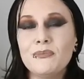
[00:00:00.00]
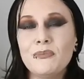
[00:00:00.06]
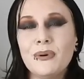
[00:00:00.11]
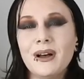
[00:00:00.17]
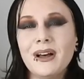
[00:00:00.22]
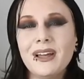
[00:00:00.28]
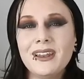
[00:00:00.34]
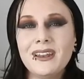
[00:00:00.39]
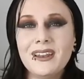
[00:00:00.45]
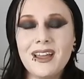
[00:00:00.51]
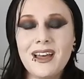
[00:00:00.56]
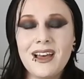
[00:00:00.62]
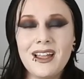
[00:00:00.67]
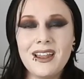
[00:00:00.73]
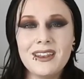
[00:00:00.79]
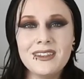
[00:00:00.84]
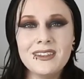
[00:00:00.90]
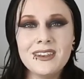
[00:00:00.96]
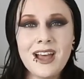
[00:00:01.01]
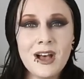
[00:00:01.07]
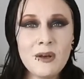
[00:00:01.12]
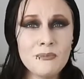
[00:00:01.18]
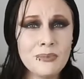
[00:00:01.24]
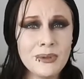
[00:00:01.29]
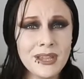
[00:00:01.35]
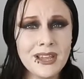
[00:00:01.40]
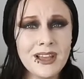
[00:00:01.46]
but
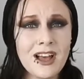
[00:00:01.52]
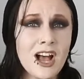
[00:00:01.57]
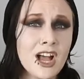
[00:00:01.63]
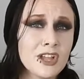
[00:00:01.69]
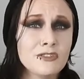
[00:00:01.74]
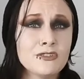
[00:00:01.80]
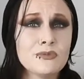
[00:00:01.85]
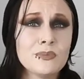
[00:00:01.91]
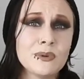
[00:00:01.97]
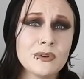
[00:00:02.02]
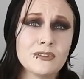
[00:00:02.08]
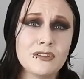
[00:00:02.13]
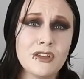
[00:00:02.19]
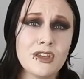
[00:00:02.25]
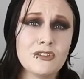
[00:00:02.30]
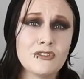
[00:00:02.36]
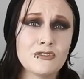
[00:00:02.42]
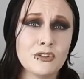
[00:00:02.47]
not being 100%